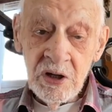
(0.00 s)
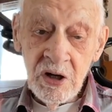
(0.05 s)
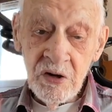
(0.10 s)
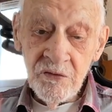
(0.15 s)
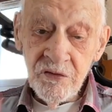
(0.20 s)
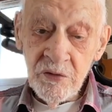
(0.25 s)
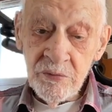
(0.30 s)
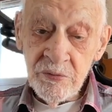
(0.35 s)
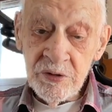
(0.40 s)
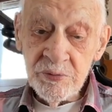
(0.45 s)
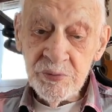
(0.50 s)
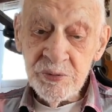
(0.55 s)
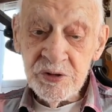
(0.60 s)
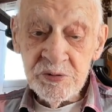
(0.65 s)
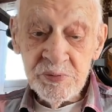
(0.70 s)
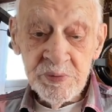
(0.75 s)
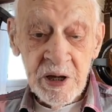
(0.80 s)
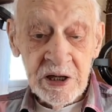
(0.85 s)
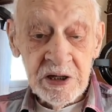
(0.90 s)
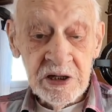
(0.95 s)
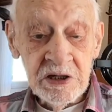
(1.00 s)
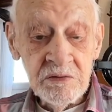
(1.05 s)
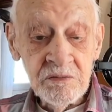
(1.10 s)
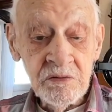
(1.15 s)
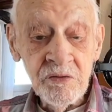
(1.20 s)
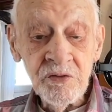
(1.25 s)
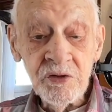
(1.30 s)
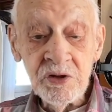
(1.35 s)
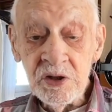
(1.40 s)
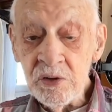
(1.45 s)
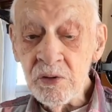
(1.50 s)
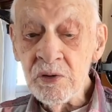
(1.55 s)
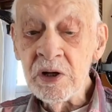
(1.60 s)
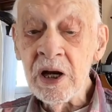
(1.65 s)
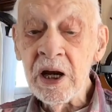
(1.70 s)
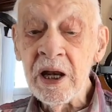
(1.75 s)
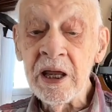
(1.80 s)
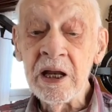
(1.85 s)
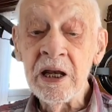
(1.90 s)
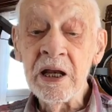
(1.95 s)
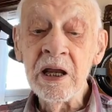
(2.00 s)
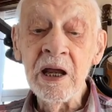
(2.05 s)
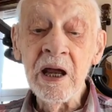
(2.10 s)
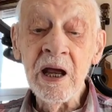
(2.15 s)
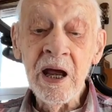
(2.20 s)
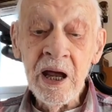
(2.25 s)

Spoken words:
from the perspective of the ukulele